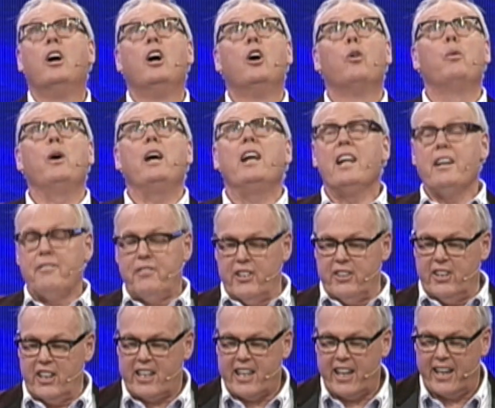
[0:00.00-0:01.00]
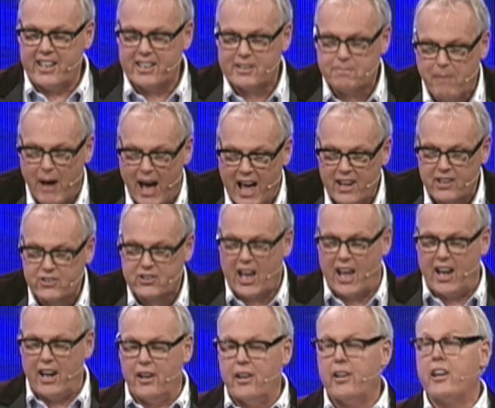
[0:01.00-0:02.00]
We live in the king's palace.
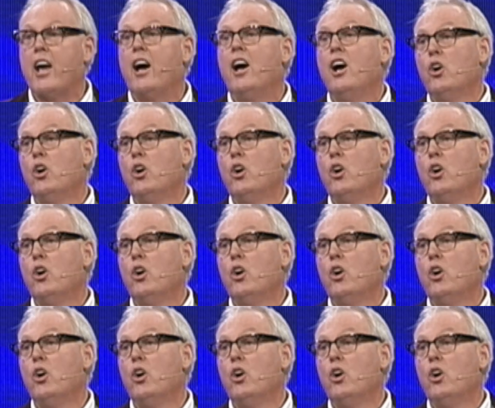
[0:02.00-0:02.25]
Hallelujah.